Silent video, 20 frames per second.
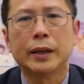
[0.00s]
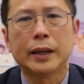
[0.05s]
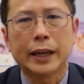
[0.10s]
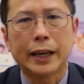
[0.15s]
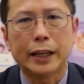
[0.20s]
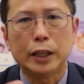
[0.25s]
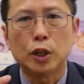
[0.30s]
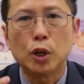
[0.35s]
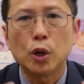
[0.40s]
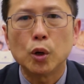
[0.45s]

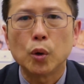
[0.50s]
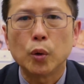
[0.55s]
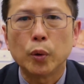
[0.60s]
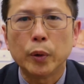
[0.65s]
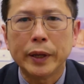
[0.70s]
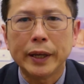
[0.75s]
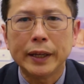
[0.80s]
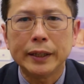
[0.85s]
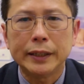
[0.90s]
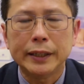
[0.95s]
and
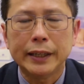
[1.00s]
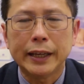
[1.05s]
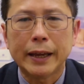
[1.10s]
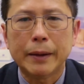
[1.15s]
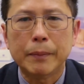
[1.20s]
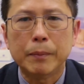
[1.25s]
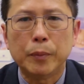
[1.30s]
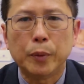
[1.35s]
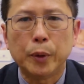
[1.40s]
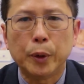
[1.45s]
create the
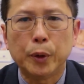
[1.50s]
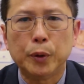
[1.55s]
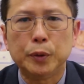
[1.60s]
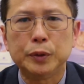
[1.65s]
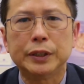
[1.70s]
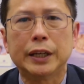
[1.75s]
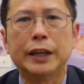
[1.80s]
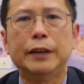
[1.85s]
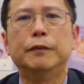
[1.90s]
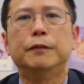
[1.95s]

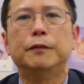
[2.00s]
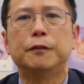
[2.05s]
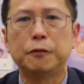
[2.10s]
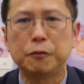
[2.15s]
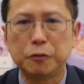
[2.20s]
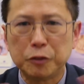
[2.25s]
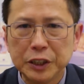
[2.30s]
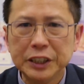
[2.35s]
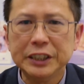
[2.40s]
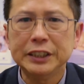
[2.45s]
embryos and
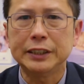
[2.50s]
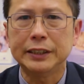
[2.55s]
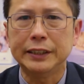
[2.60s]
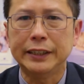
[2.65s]
freeze